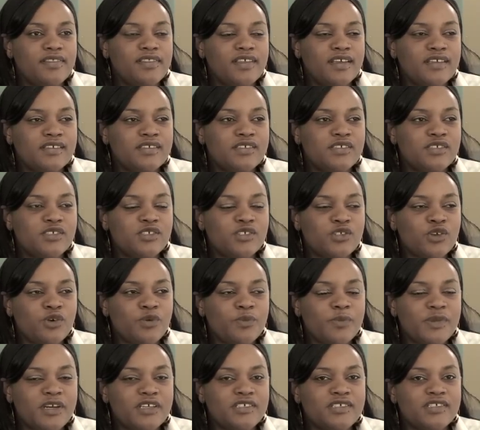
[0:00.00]
there's
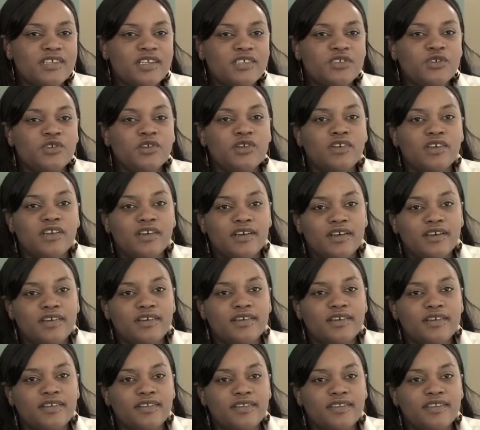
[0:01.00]
so much that you
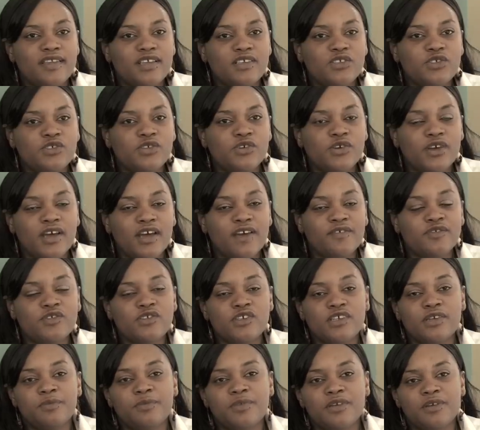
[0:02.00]
learn that you have
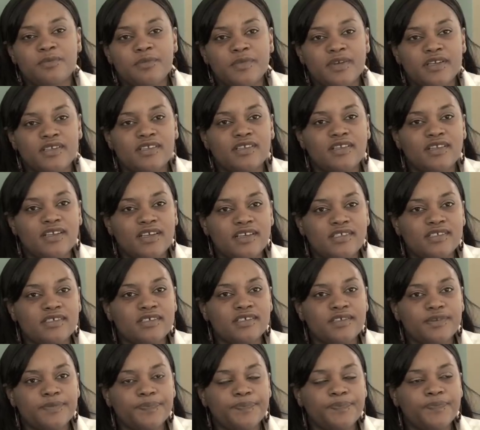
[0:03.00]
to implement
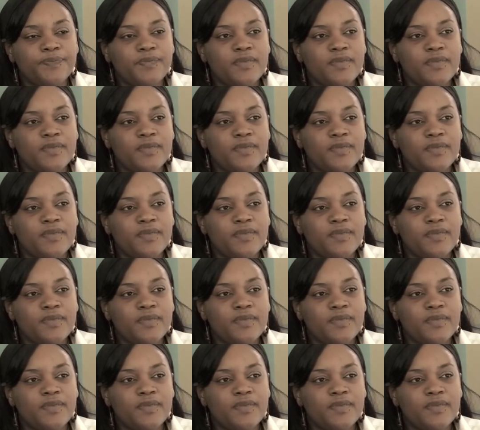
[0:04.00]
later.